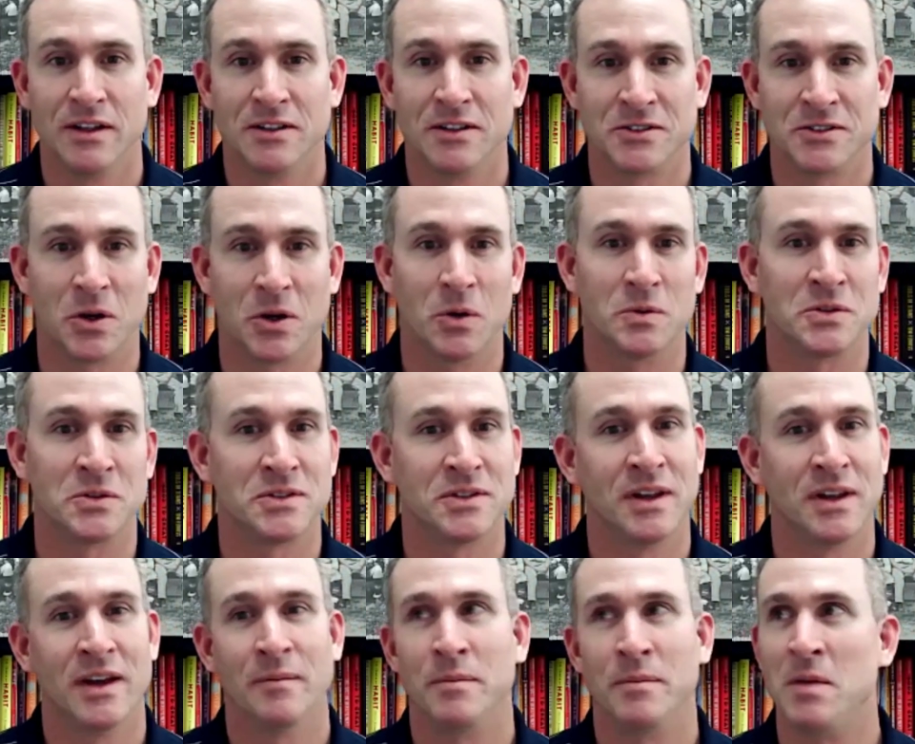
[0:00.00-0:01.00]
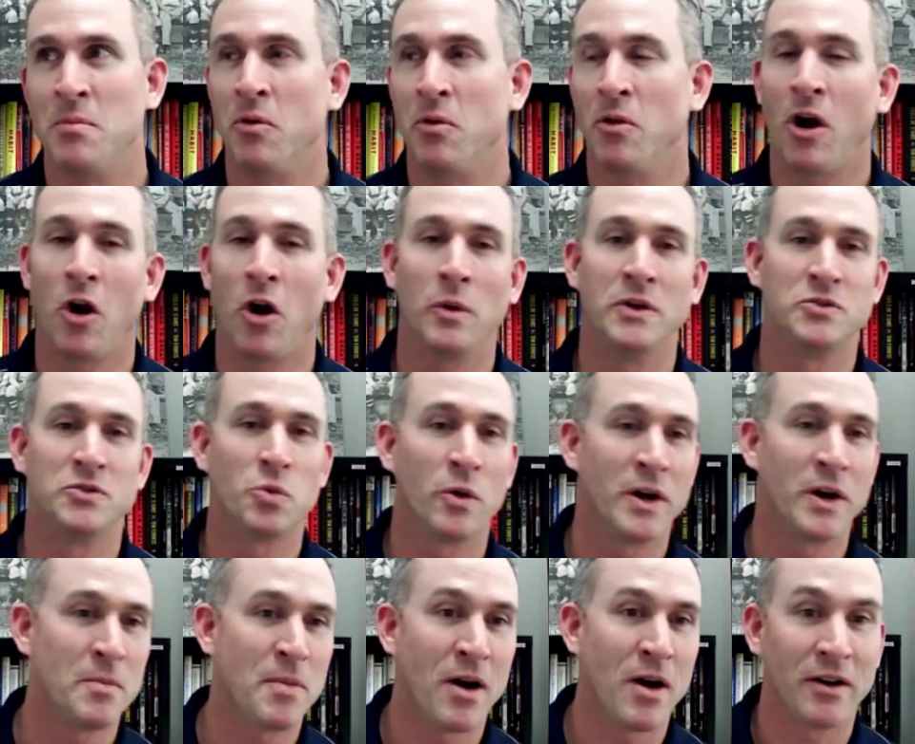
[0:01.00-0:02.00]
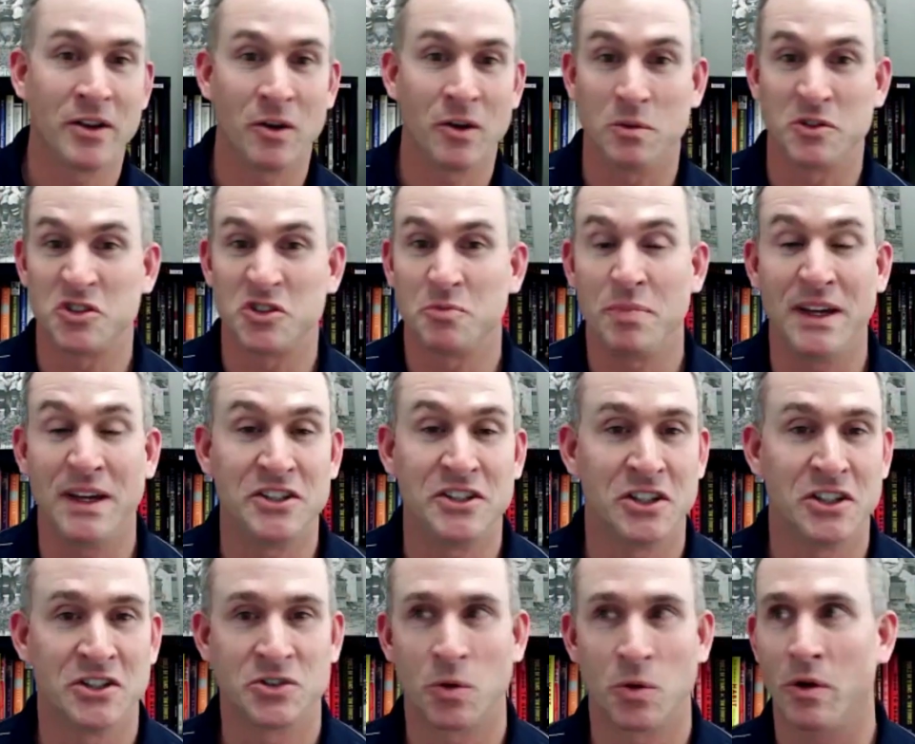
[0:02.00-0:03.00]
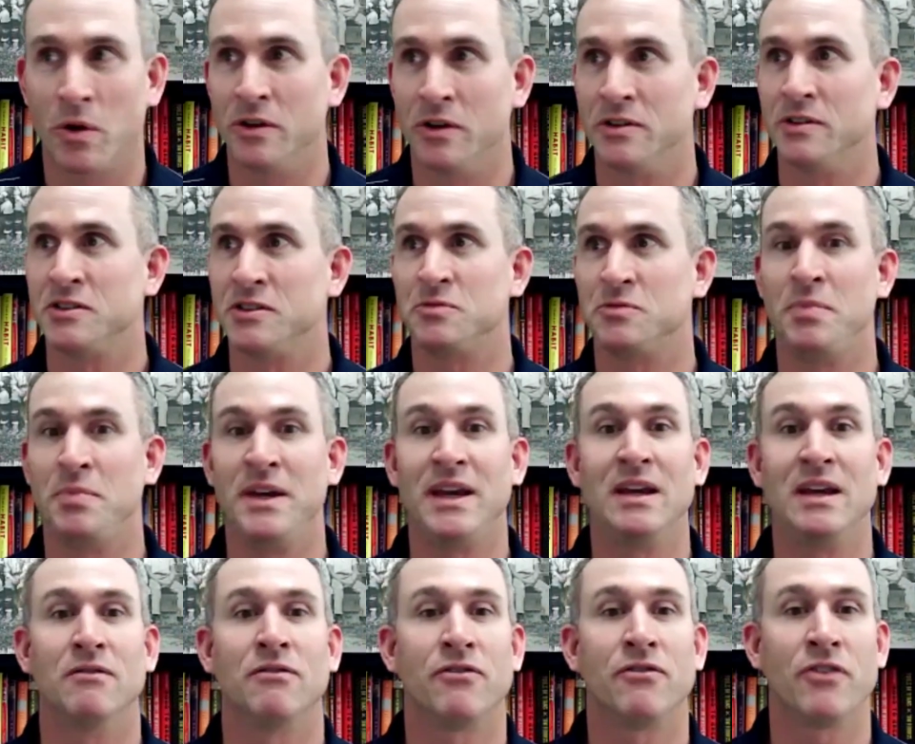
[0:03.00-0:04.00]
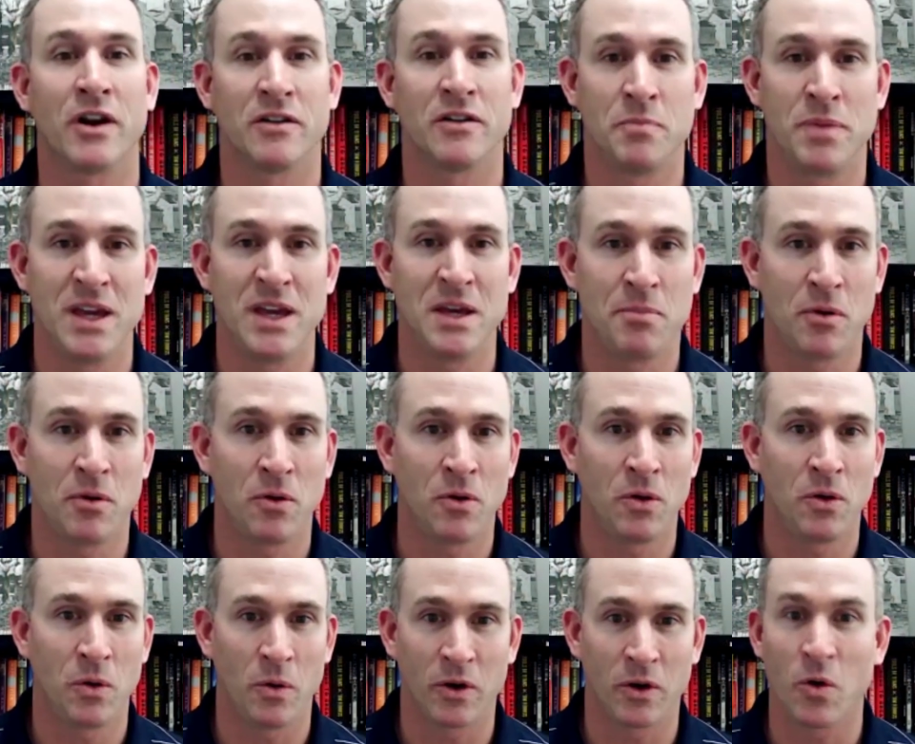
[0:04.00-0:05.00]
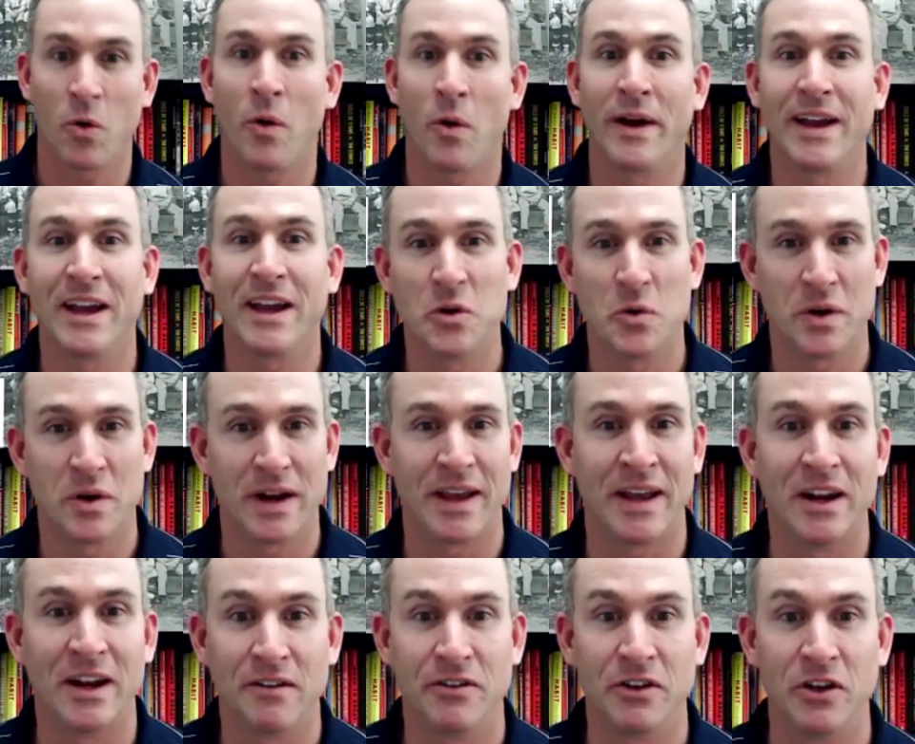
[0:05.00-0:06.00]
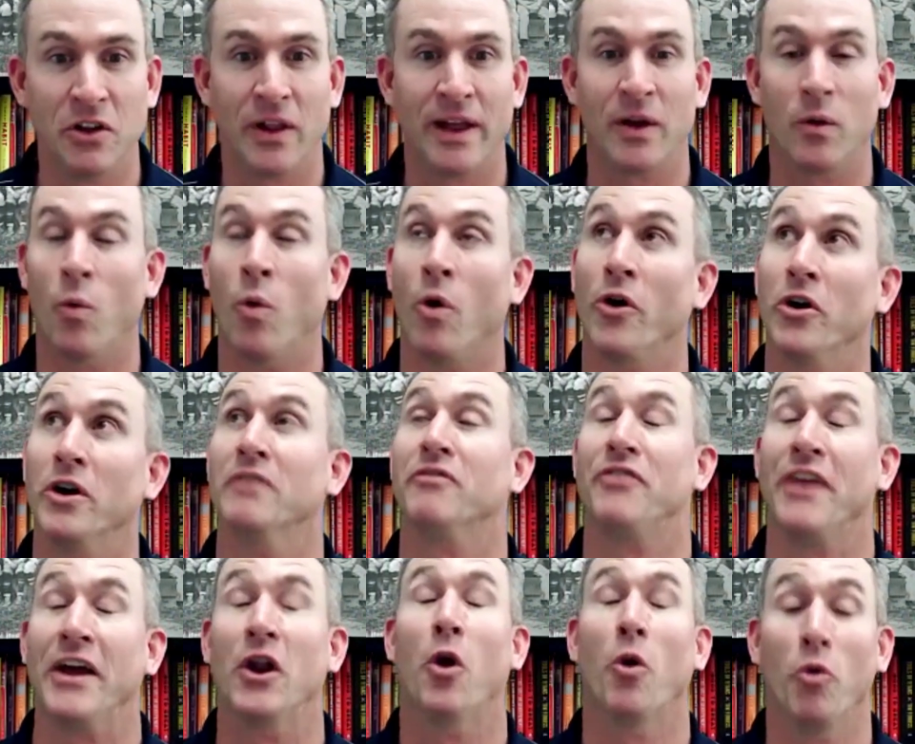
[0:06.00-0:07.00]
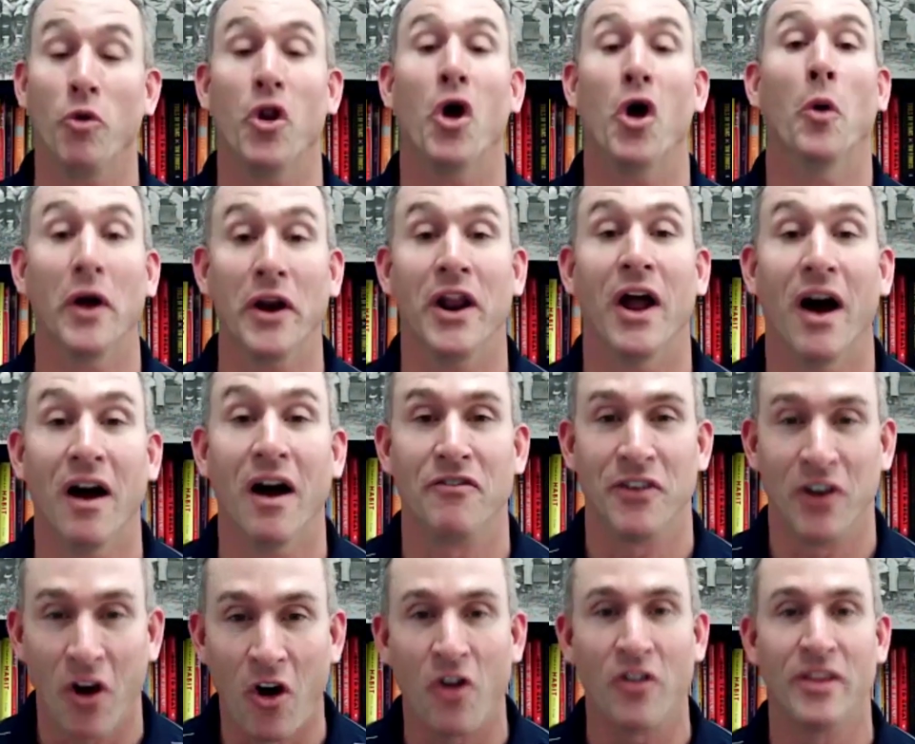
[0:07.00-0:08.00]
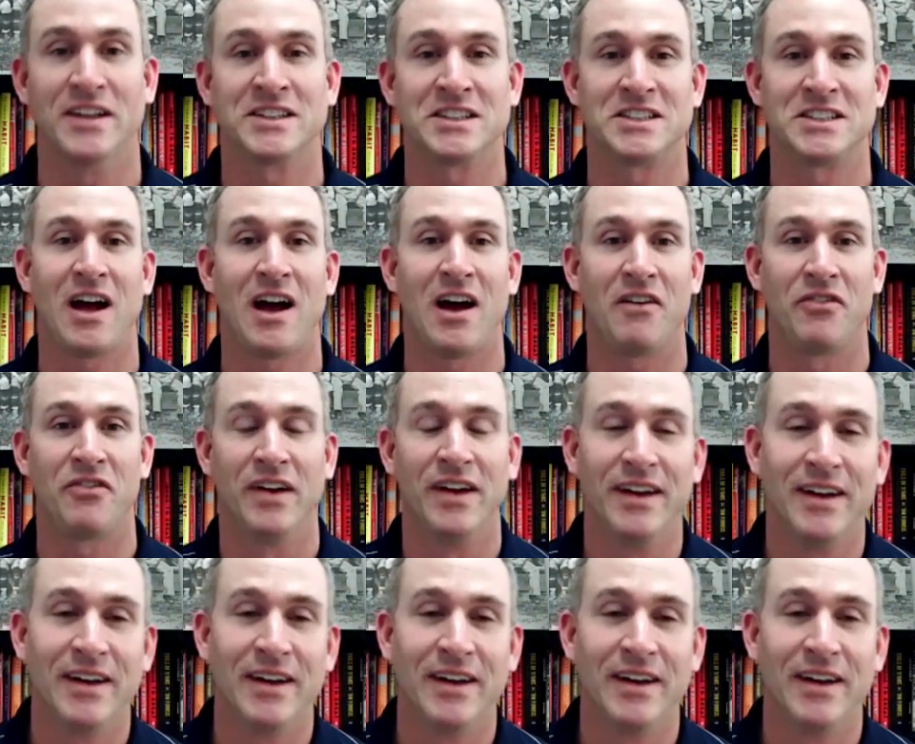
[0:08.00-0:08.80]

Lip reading: So people are always worried about, speeches or speaking in front of people or going into an interview, like wondering if they don't know enough and all this stuff,